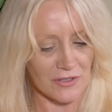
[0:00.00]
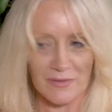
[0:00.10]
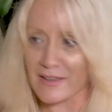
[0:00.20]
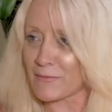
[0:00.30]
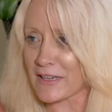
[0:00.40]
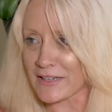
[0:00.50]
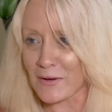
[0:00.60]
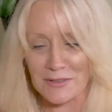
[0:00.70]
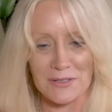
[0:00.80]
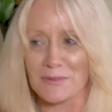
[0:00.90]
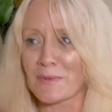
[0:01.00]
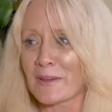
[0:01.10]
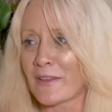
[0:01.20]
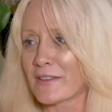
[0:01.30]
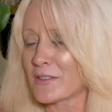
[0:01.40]
we could go into
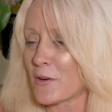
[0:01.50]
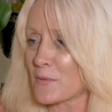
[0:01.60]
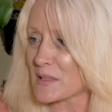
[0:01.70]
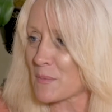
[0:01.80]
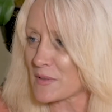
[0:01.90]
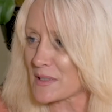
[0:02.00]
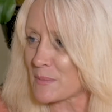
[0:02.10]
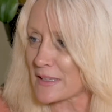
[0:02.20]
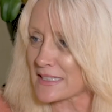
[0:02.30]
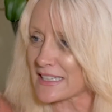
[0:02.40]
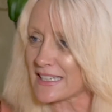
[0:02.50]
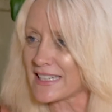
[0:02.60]
the self-responsibility